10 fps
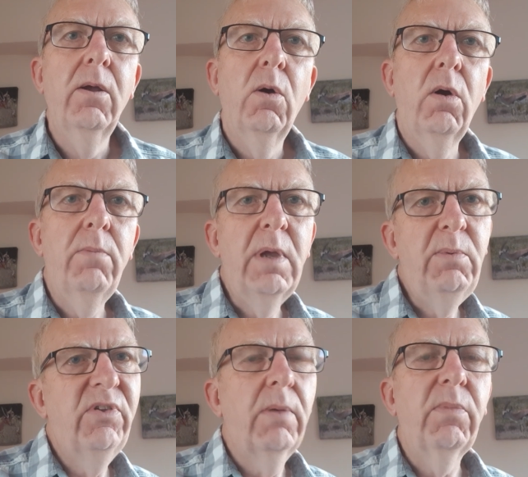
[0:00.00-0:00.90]
Or it may
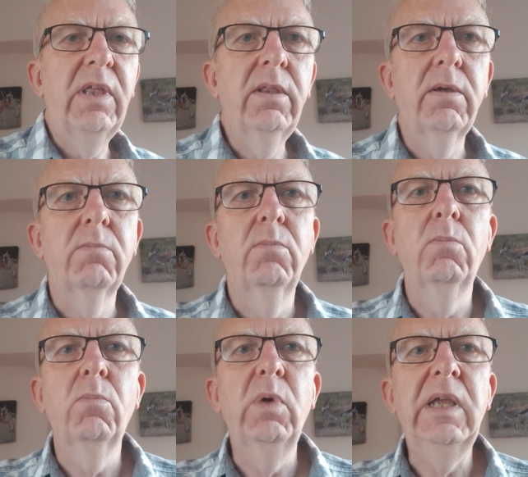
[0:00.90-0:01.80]
be something that
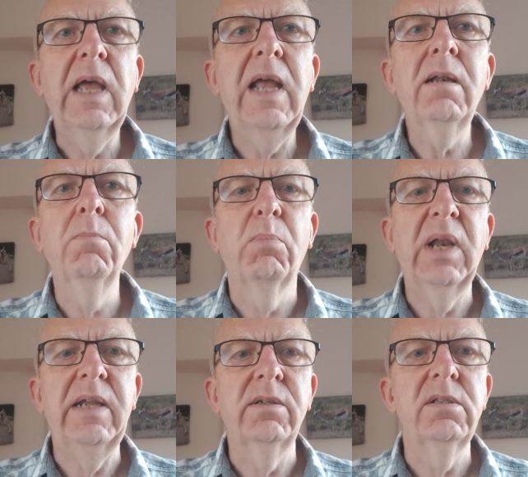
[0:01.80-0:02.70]
we hadn't
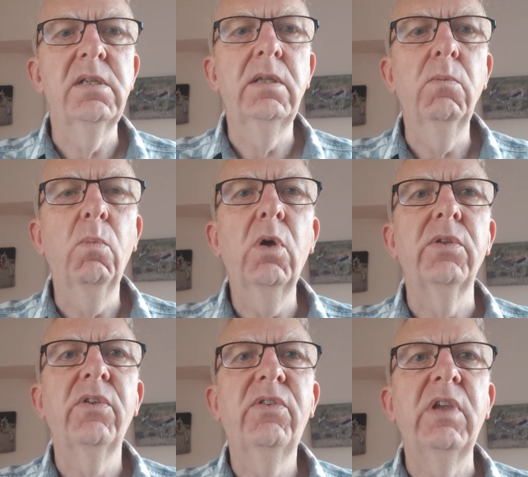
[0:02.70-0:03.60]
planned and didn't
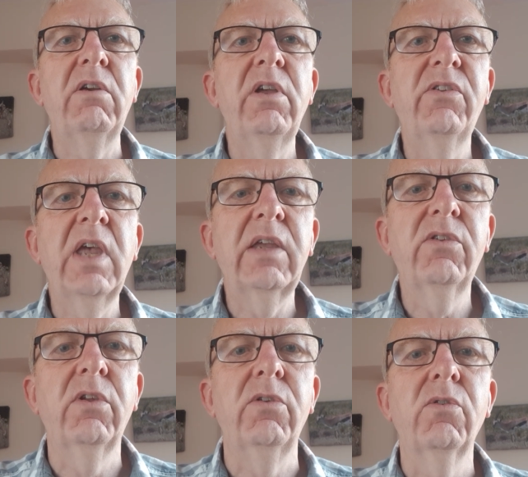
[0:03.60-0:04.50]
want, a serious
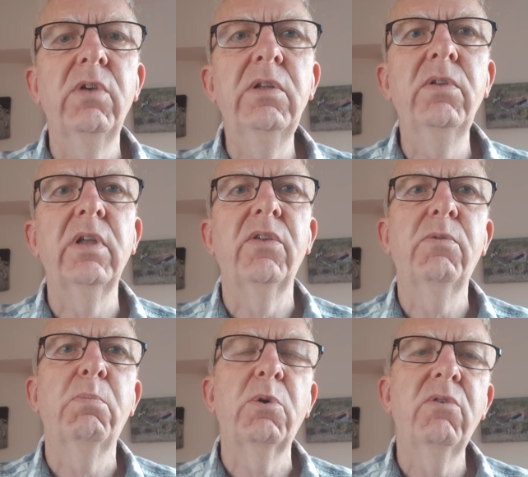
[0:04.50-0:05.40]
accident or
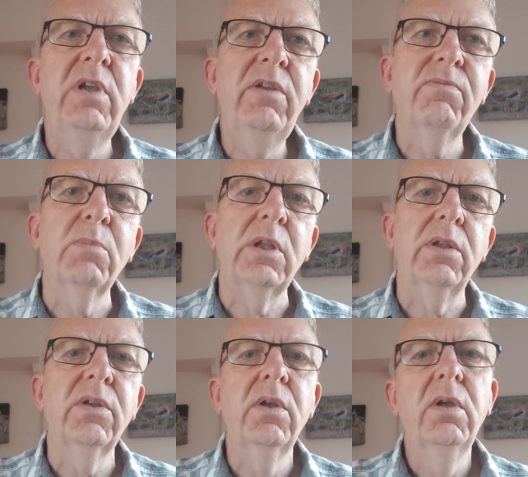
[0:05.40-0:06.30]
illness,
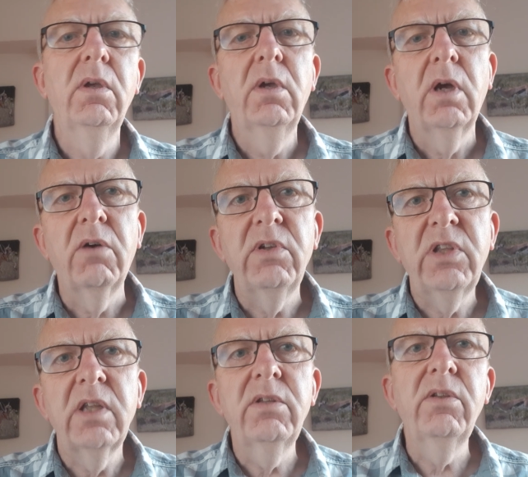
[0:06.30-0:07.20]
bereavement, a
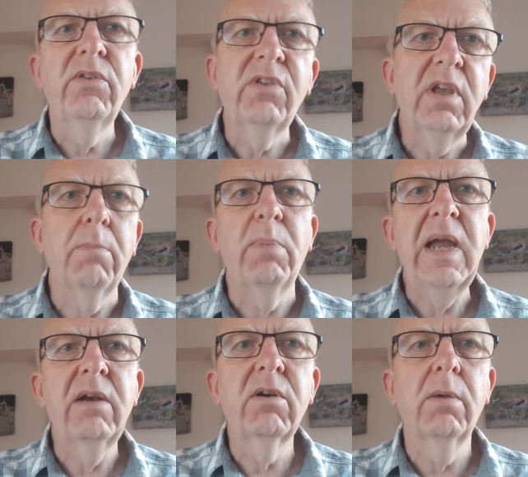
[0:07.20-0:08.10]
redundancy, a
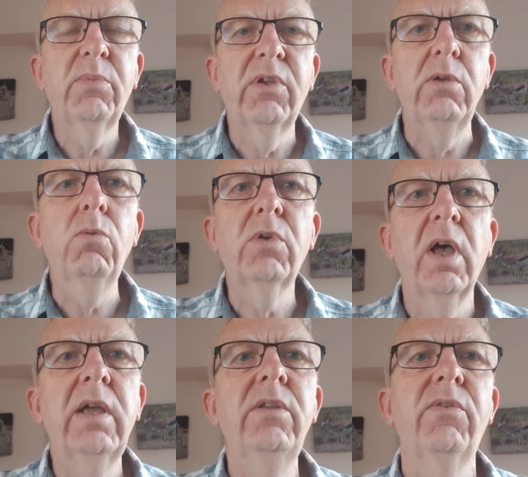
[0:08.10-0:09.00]
bankruptcy, all
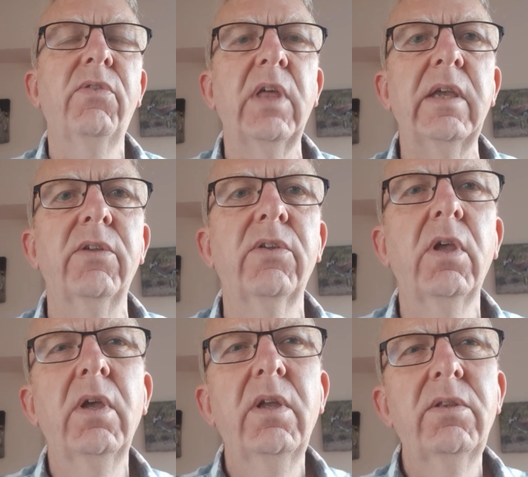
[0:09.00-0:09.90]
kinds of things
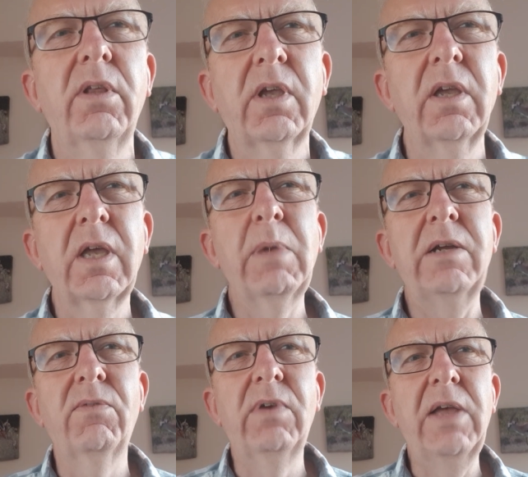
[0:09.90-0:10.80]
that can come
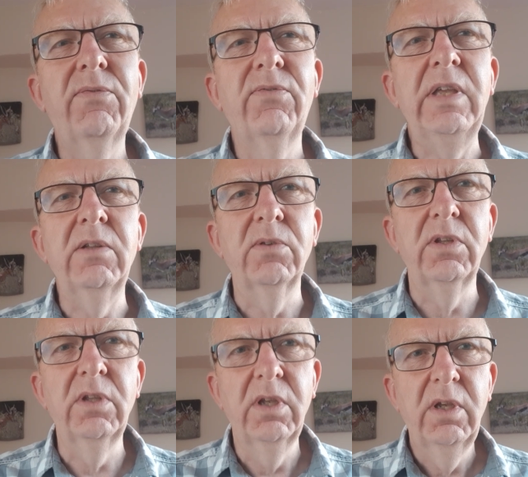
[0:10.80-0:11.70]
out of left field
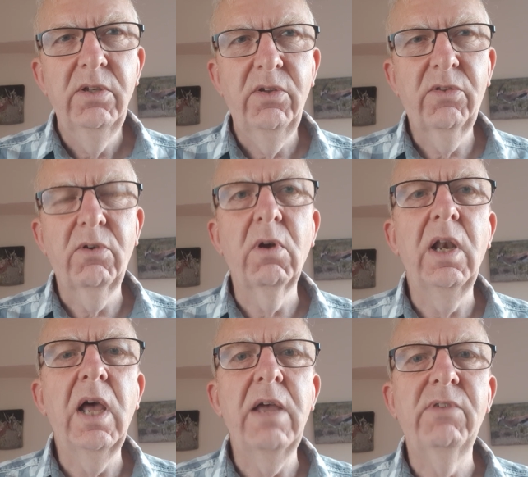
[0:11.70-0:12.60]
and just throw our
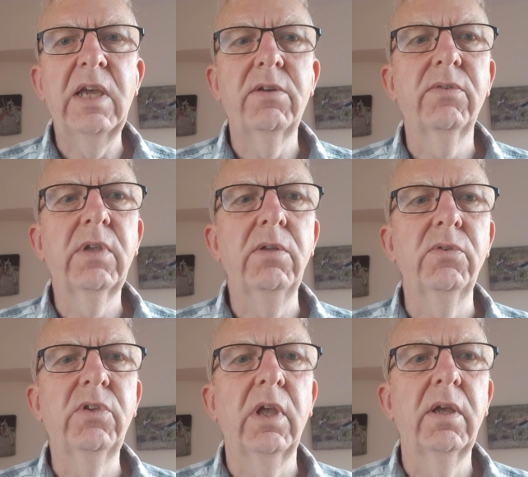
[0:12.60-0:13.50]
lives out of
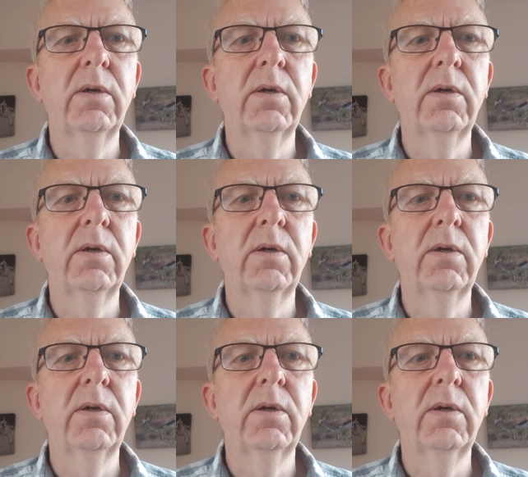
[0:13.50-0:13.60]
kilter.